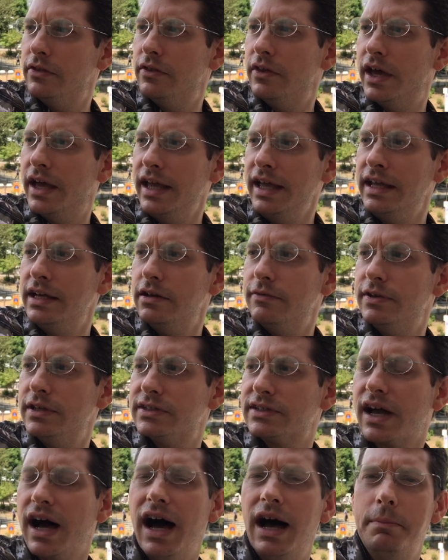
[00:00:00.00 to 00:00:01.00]
the end of
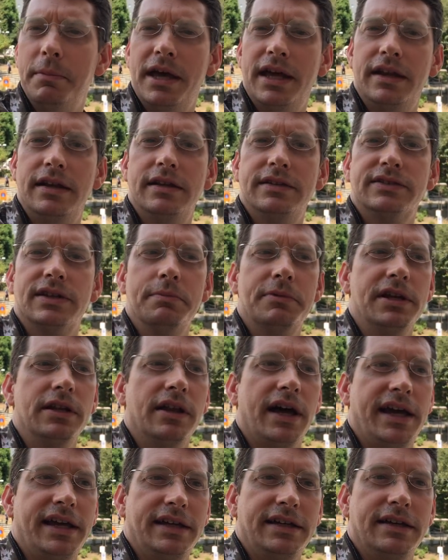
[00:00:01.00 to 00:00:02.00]
his comment something
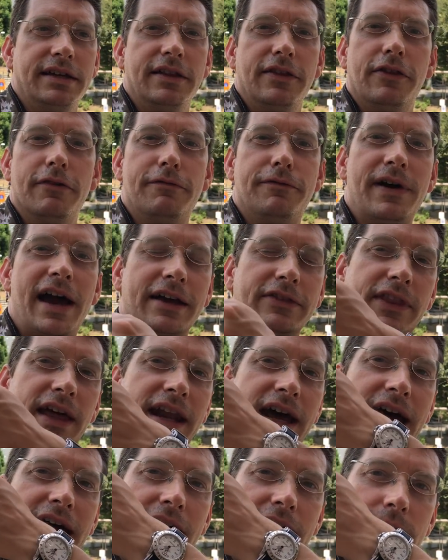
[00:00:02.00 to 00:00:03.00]
like the fact that
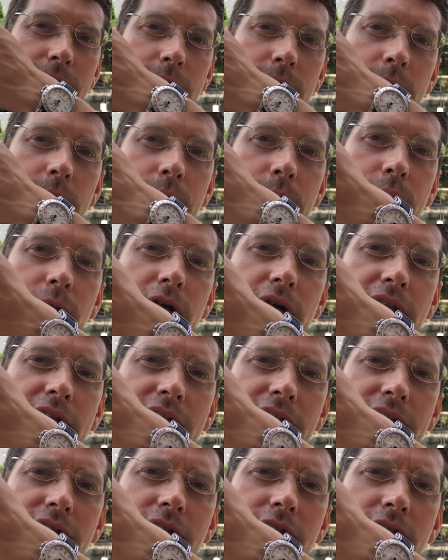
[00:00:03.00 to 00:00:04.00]
I put
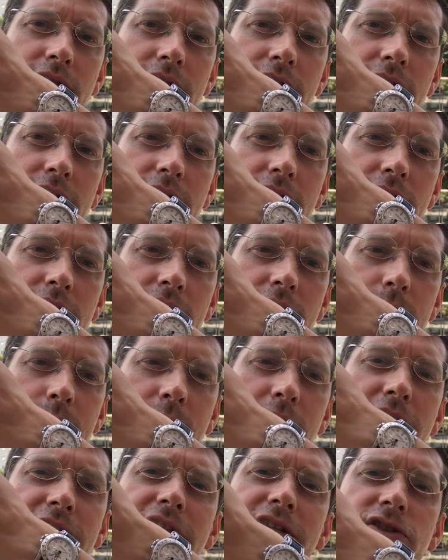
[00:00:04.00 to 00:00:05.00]
it,
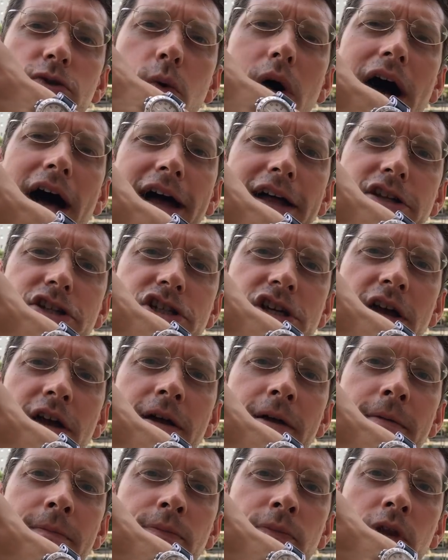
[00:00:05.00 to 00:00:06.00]
put this watch
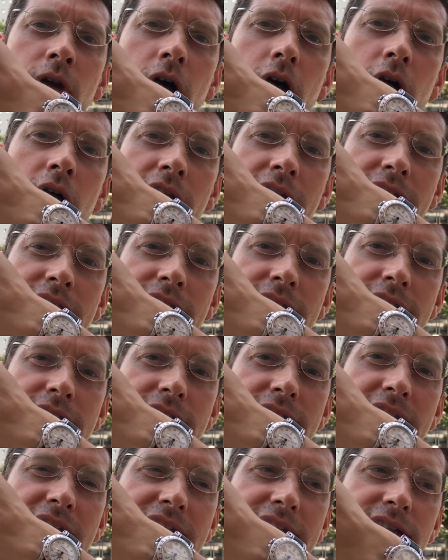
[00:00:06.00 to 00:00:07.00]
on a
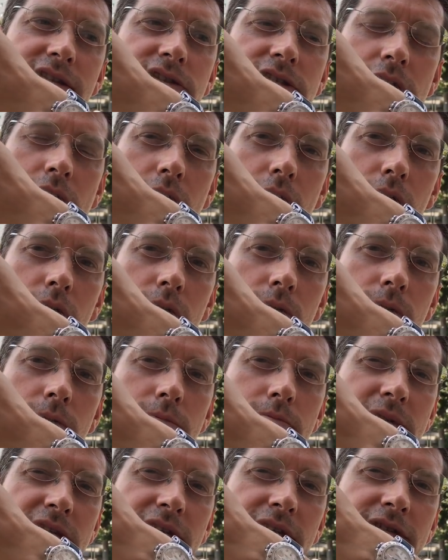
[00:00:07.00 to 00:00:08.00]
NATO
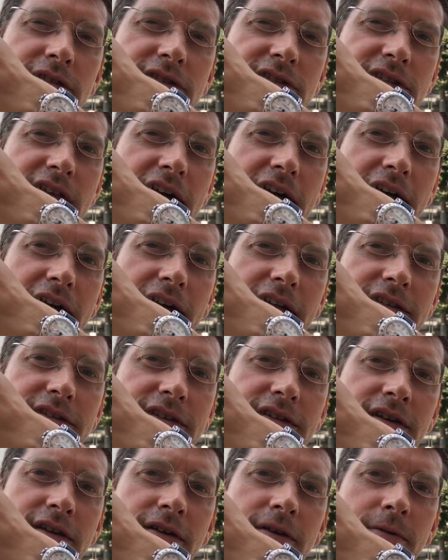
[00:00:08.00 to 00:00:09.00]
means that